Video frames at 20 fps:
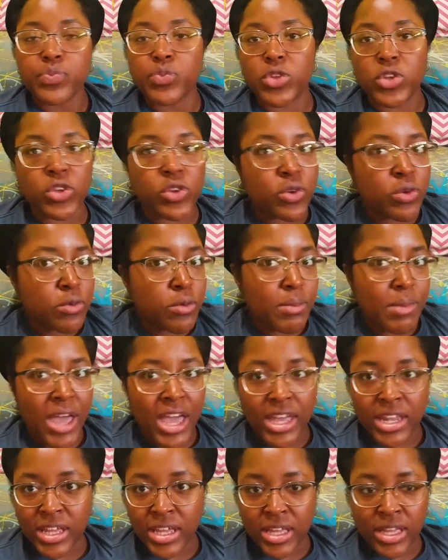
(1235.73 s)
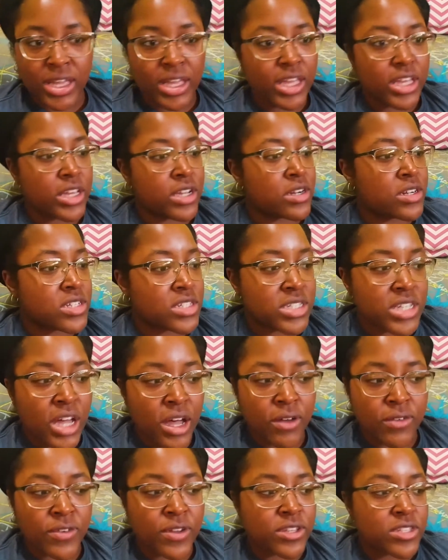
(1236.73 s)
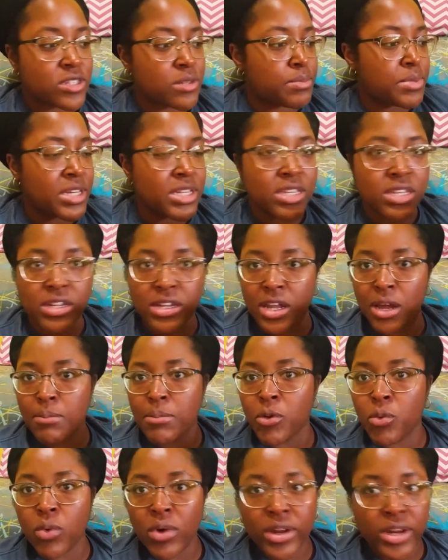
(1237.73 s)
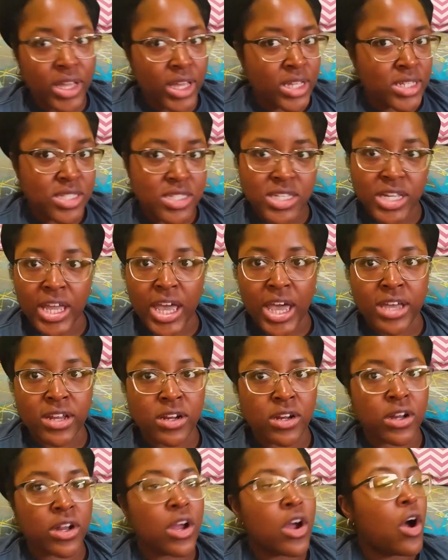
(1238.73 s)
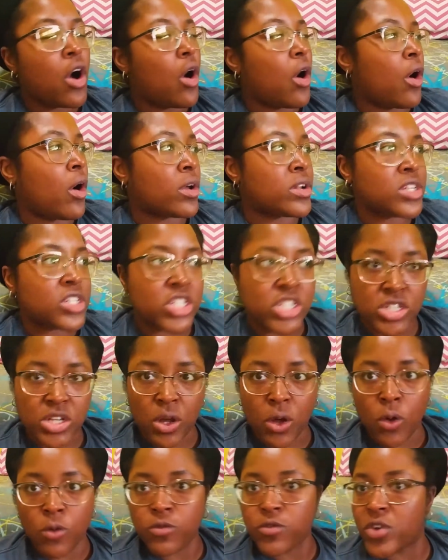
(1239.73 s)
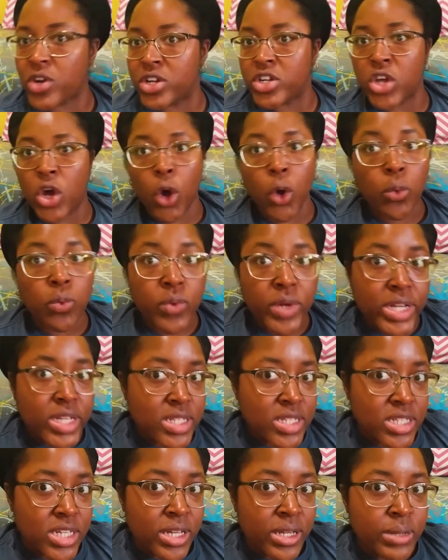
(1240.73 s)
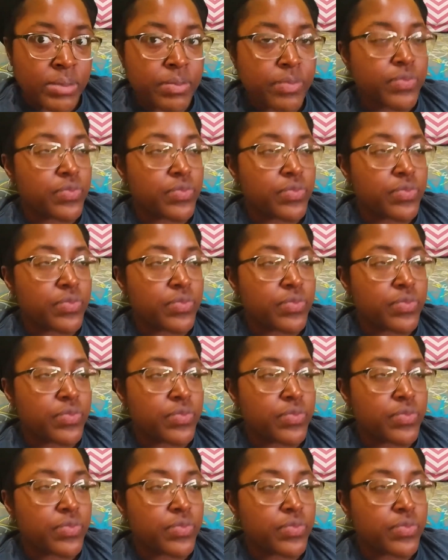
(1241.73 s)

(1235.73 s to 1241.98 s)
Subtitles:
you made it yourself to be the number one instigator on the show for no reason.